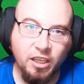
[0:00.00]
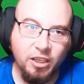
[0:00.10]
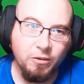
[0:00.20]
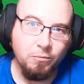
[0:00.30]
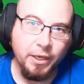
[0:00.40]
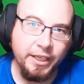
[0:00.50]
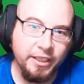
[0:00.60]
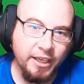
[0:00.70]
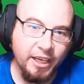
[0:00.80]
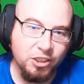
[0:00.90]

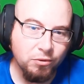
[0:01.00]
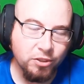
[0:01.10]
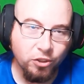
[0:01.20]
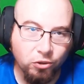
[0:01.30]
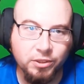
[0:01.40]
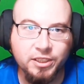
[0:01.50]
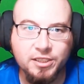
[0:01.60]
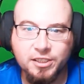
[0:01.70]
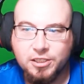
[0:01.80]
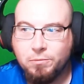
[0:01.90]
My actual goal with
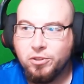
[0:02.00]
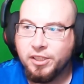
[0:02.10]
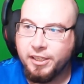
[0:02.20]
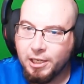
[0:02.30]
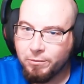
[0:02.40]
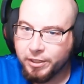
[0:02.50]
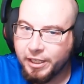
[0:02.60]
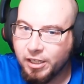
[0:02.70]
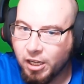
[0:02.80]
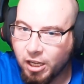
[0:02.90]
this is to put the camera kind of